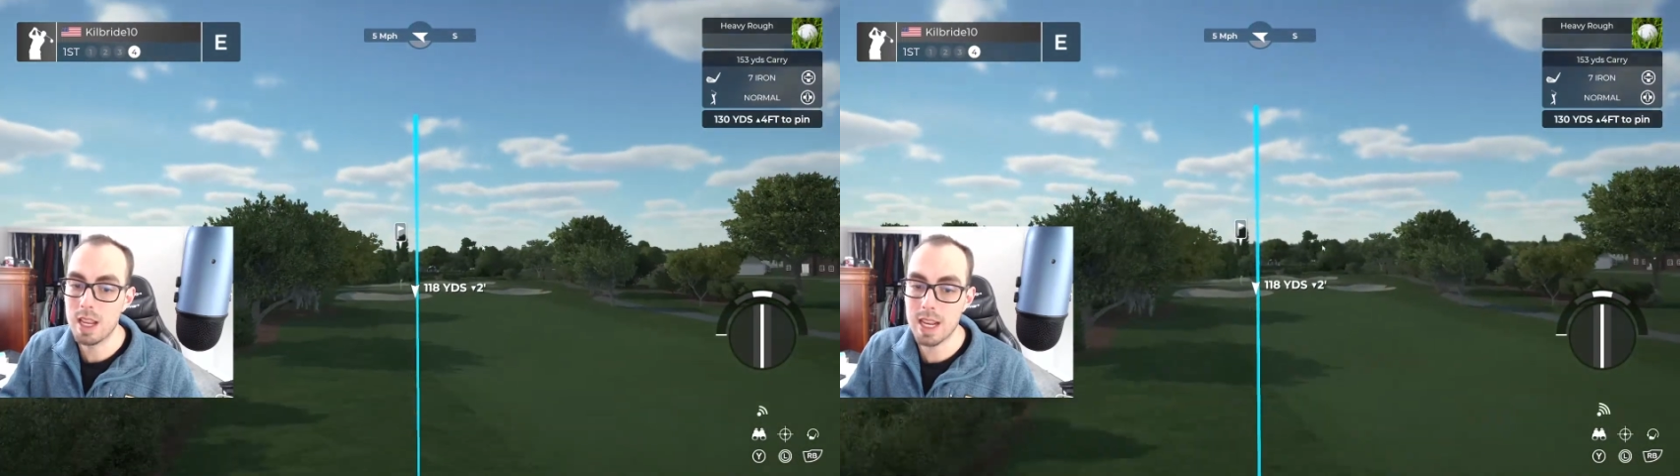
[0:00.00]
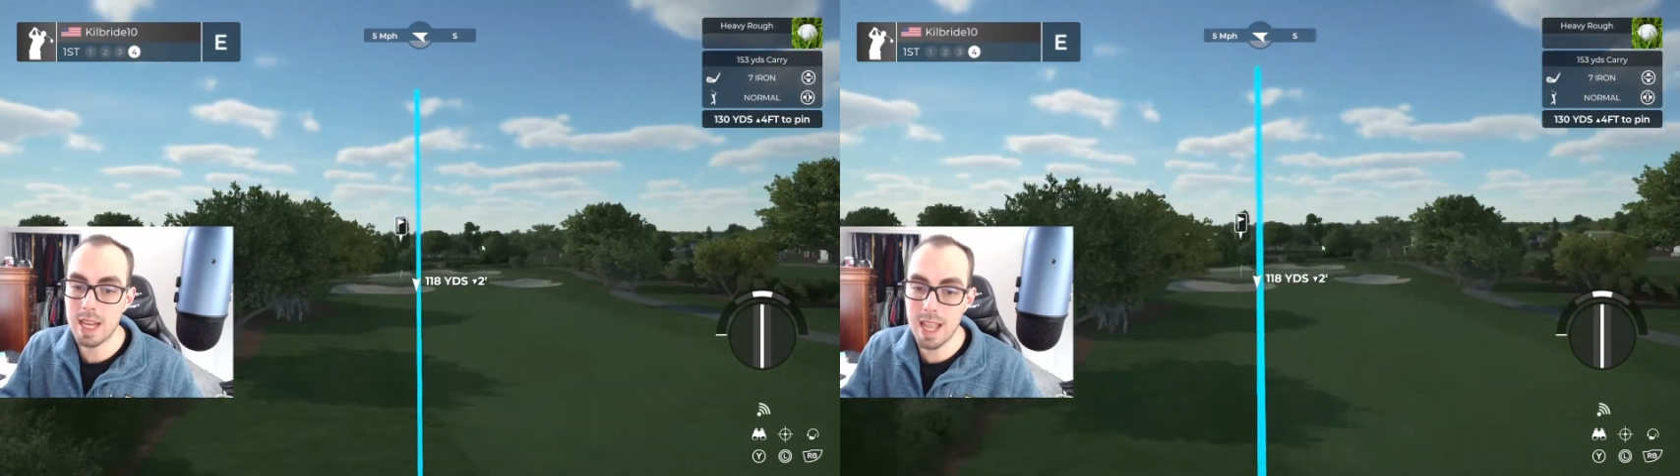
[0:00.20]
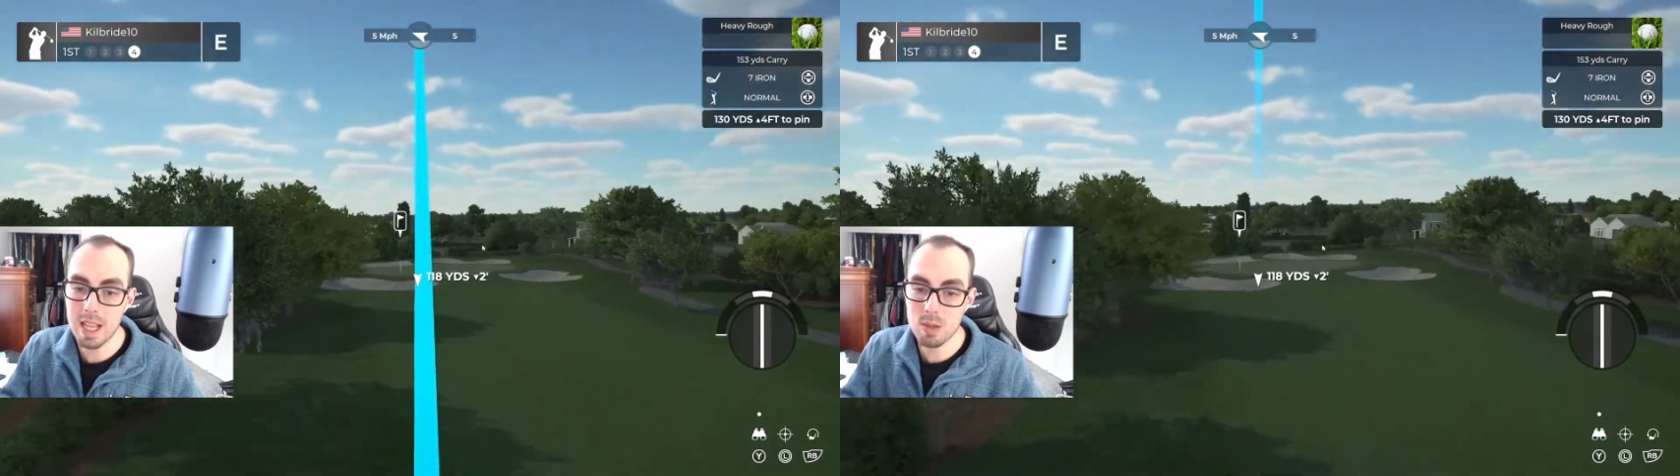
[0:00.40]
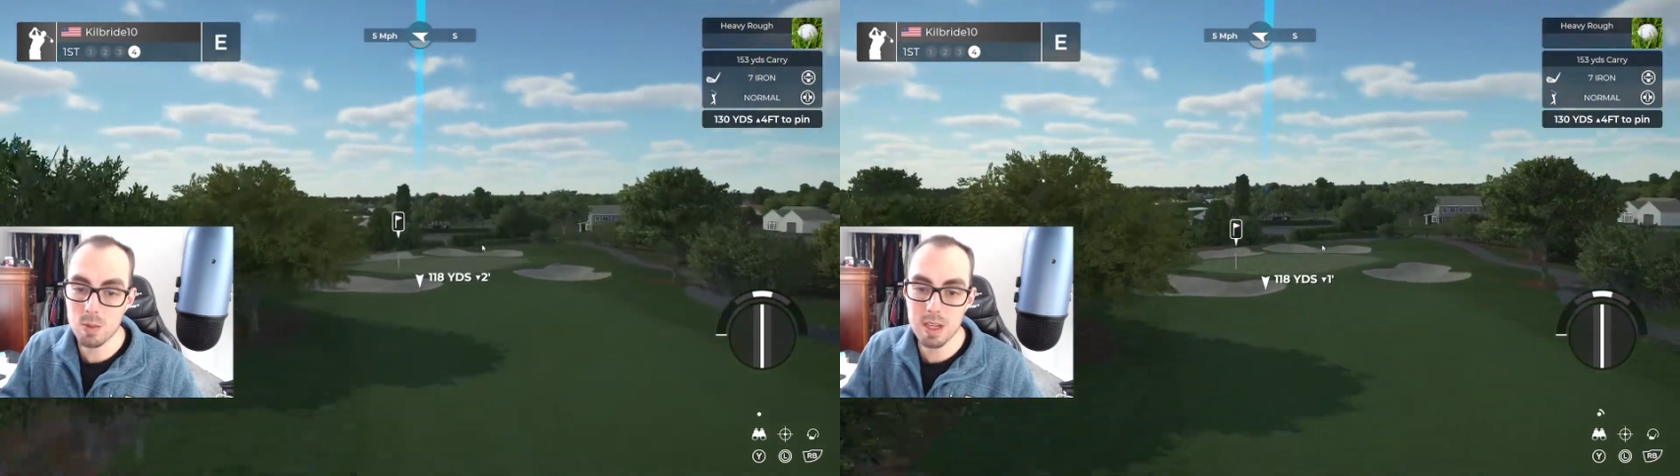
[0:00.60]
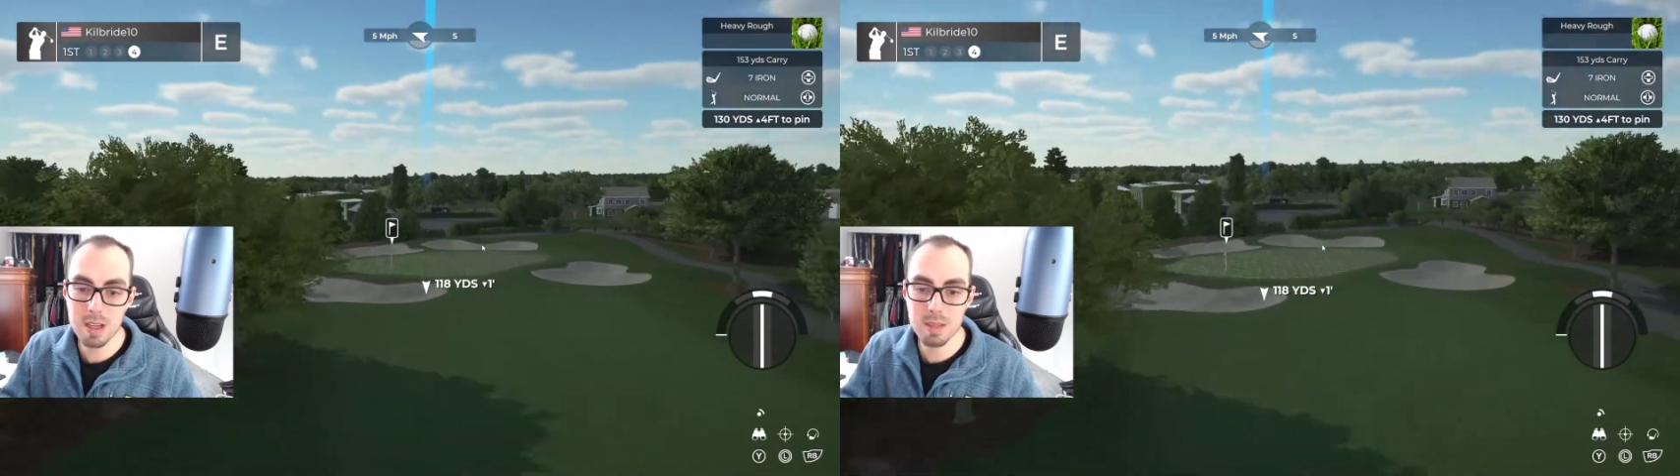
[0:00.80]
And as
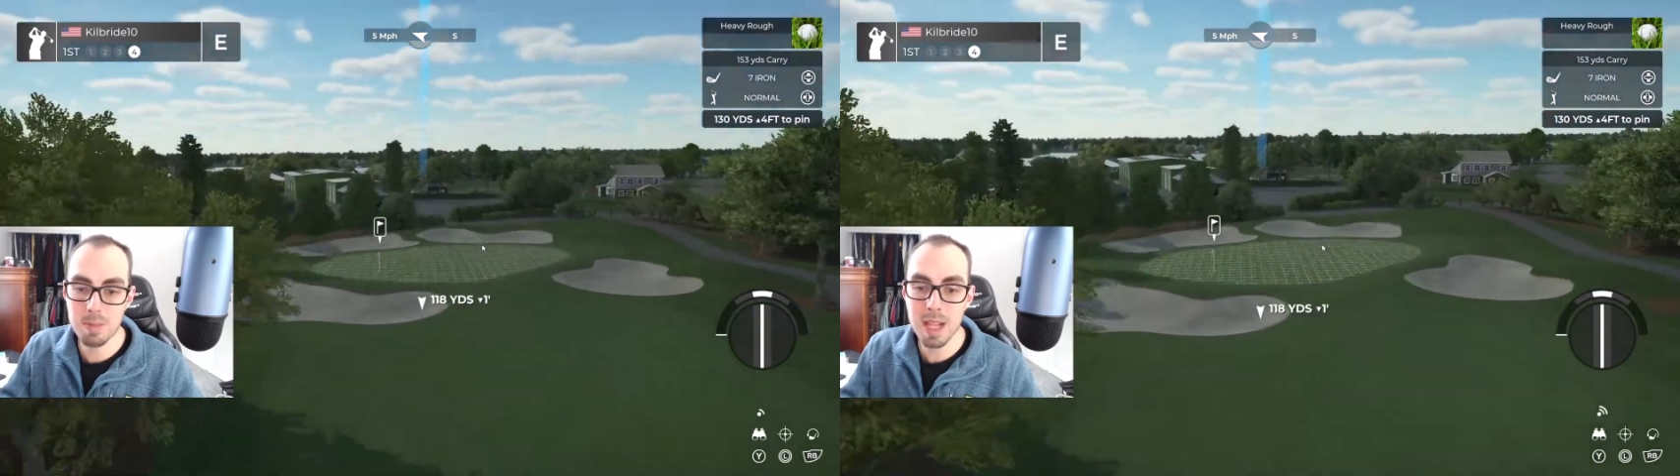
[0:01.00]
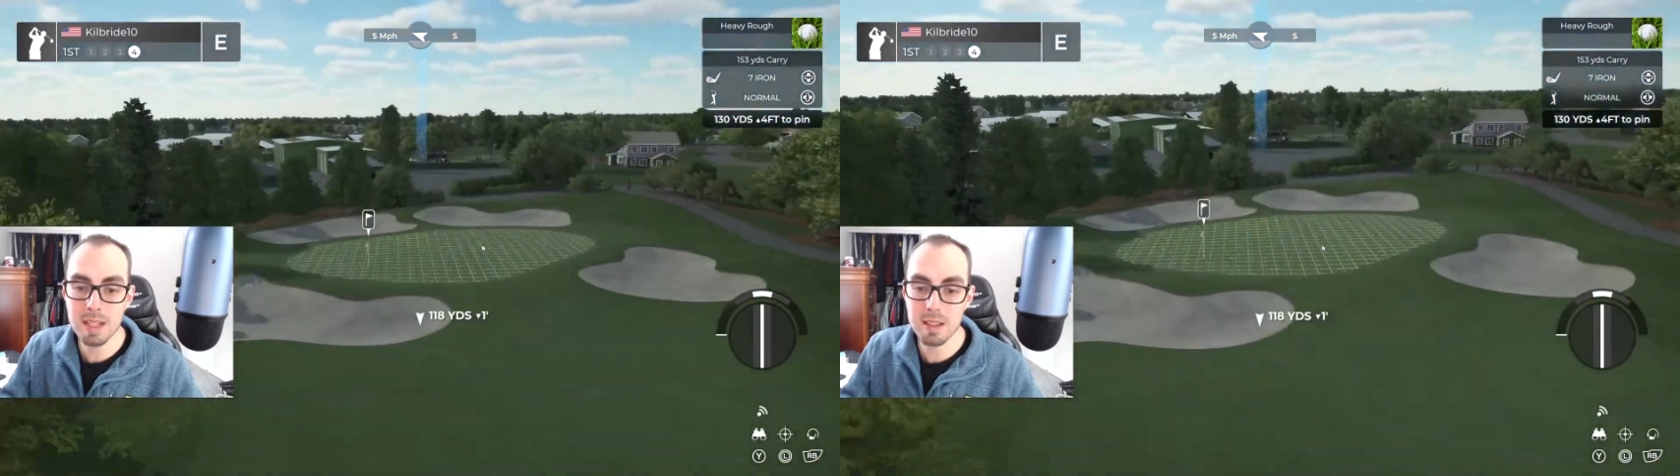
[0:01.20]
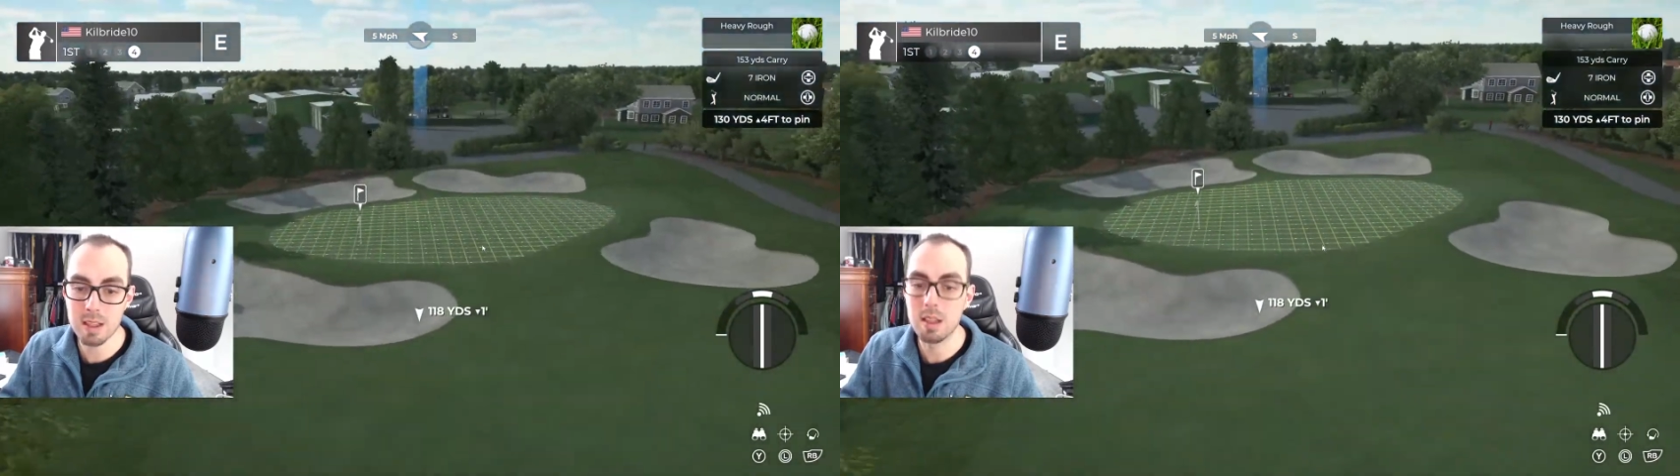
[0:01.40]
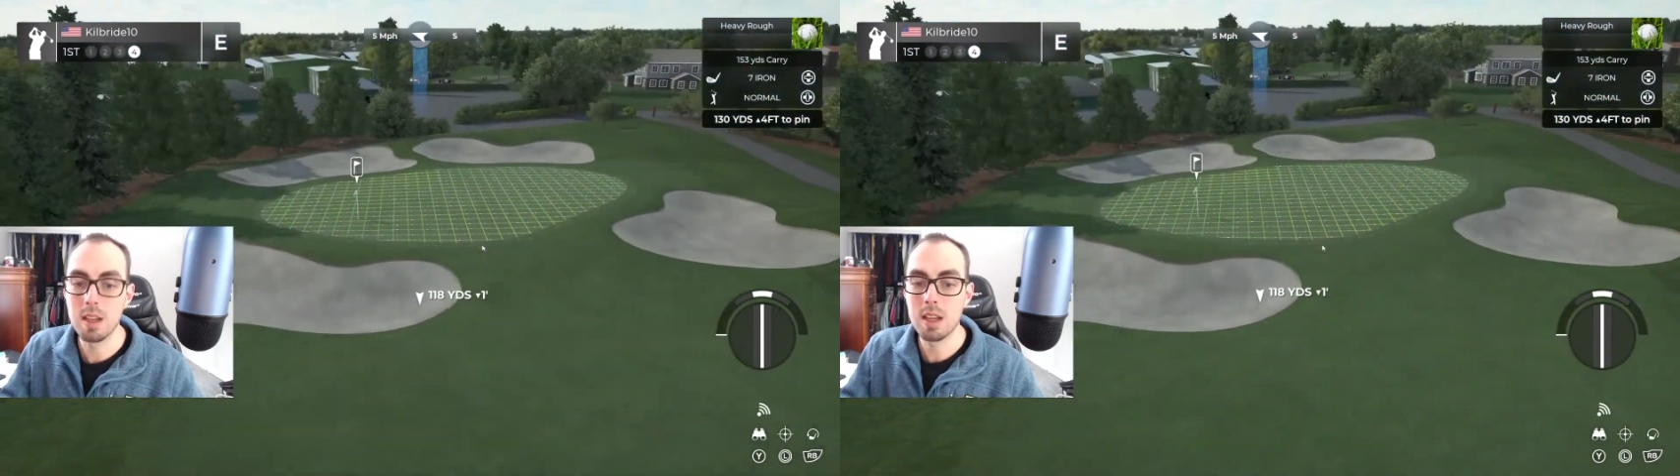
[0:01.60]
we expected,